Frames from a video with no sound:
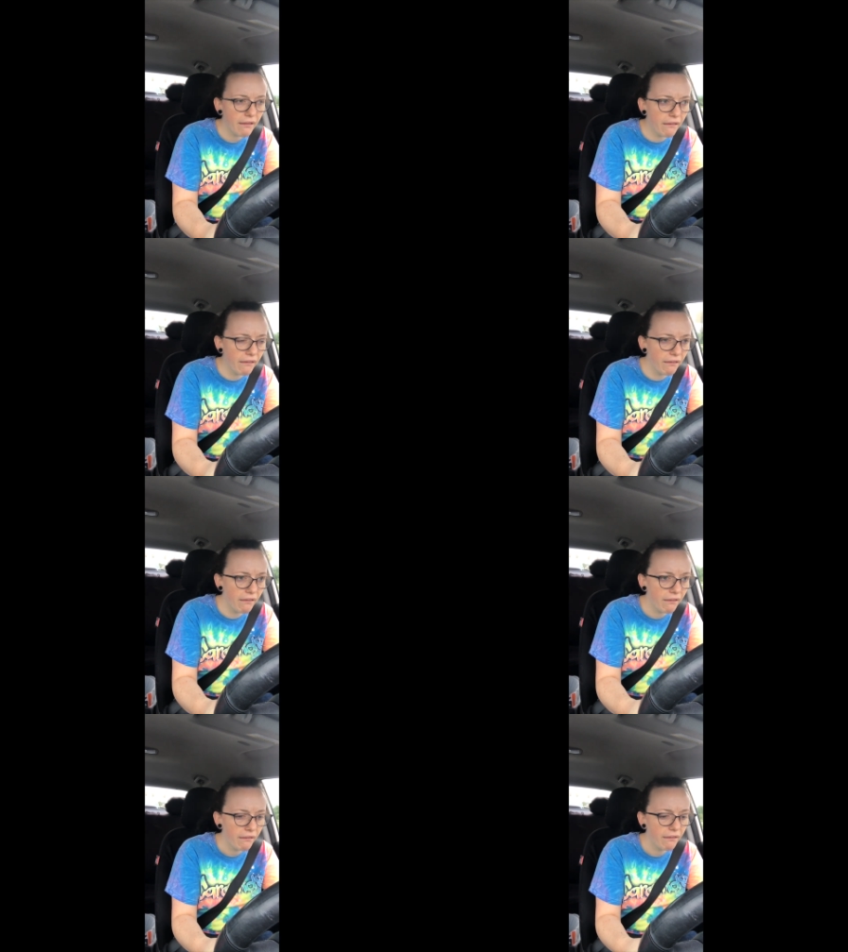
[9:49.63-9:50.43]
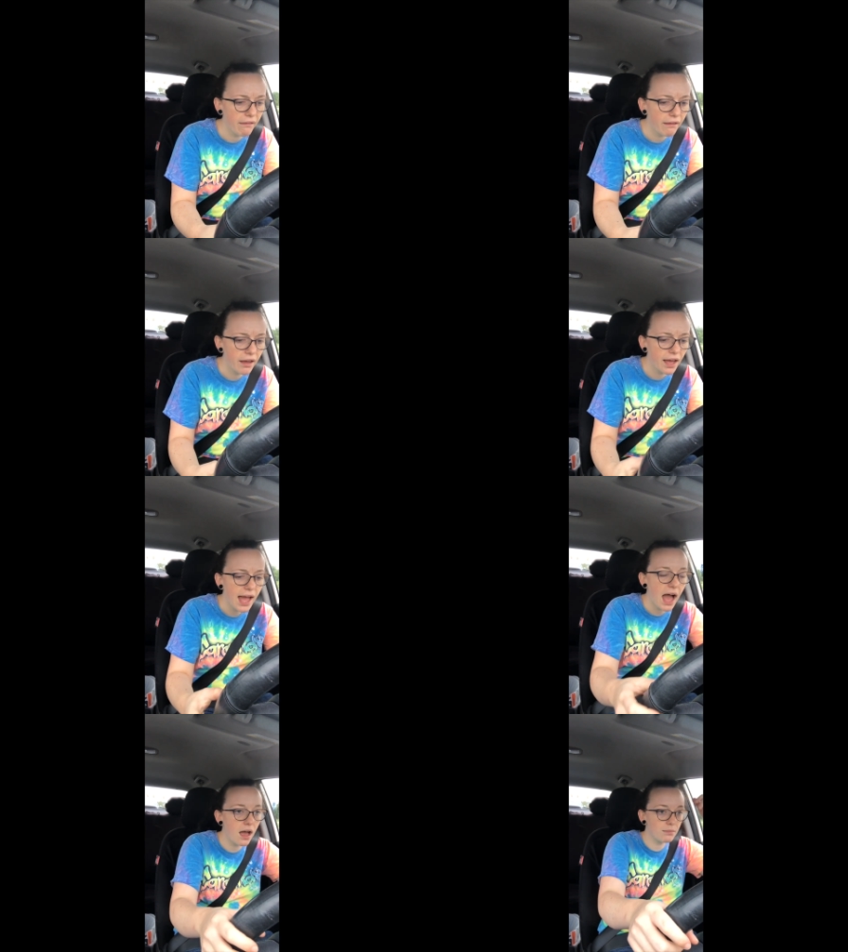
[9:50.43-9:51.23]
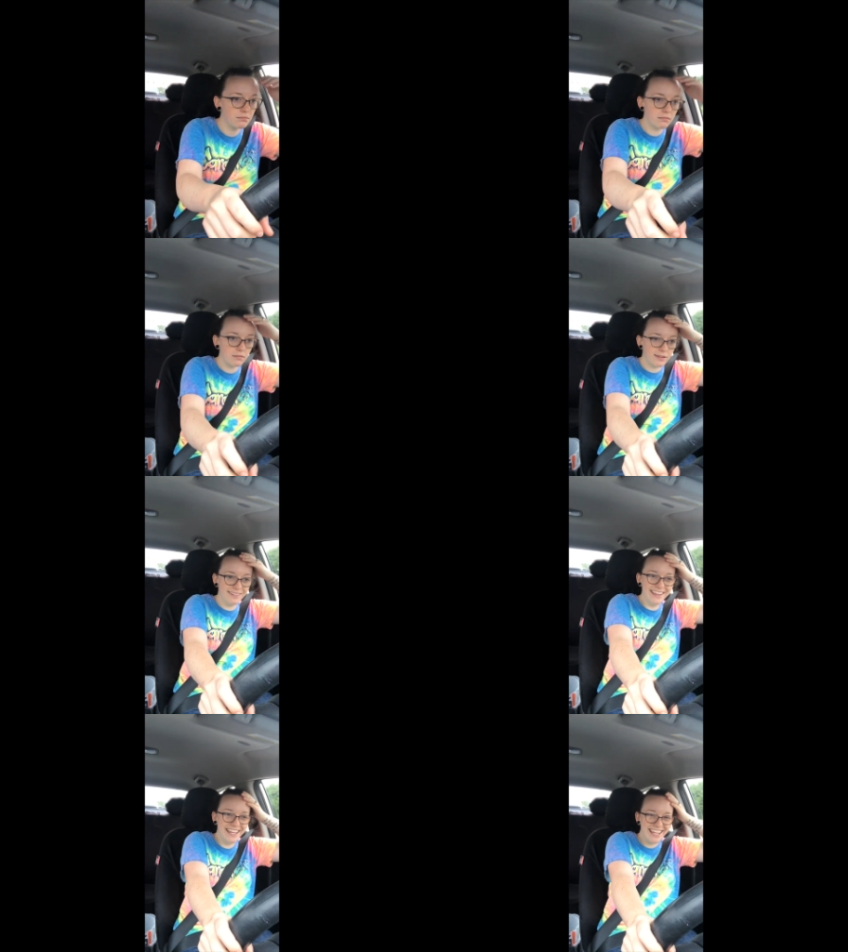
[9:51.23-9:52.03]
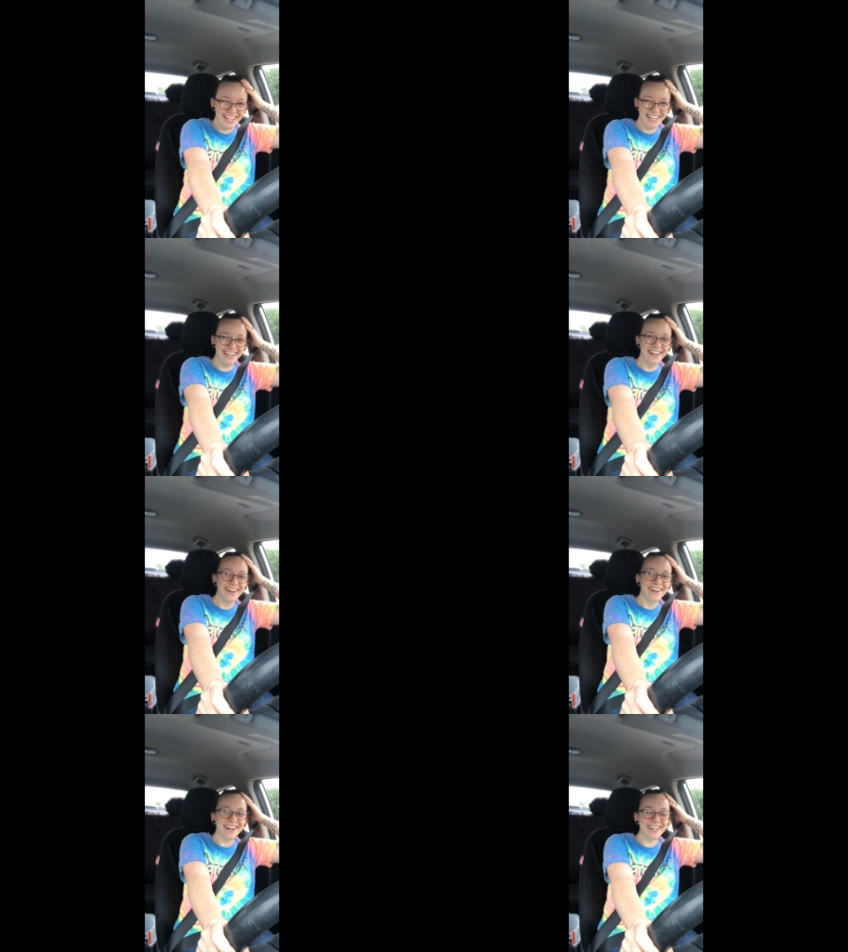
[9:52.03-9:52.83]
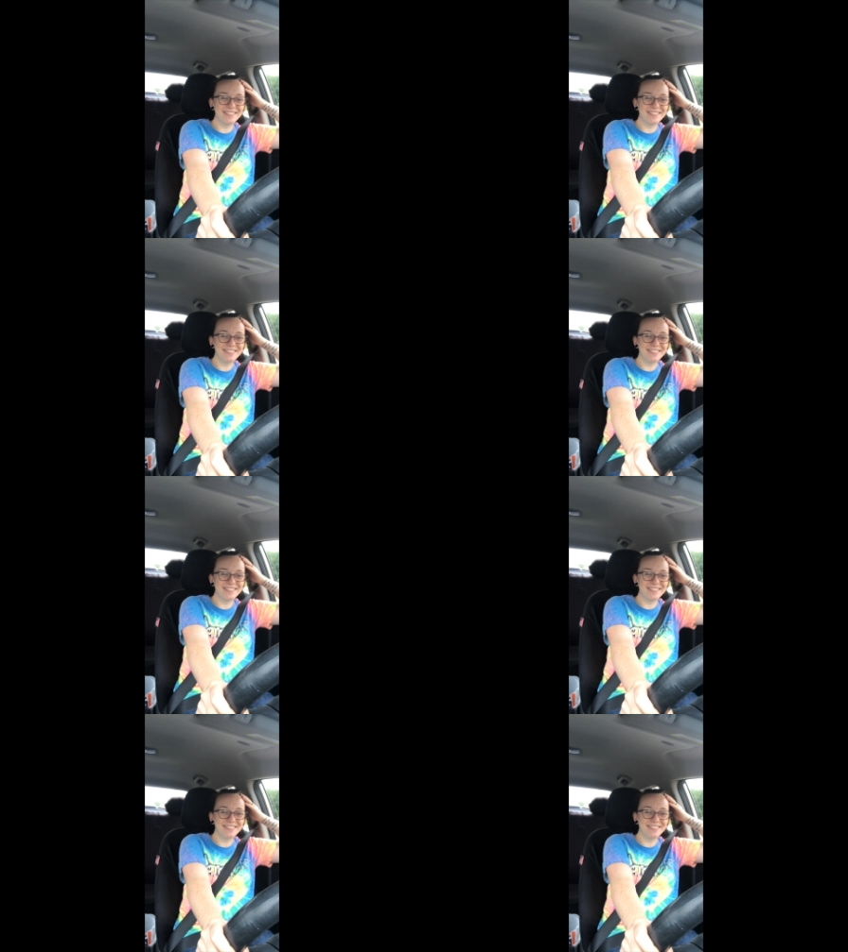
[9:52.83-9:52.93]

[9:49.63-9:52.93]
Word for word: Uh, I'm,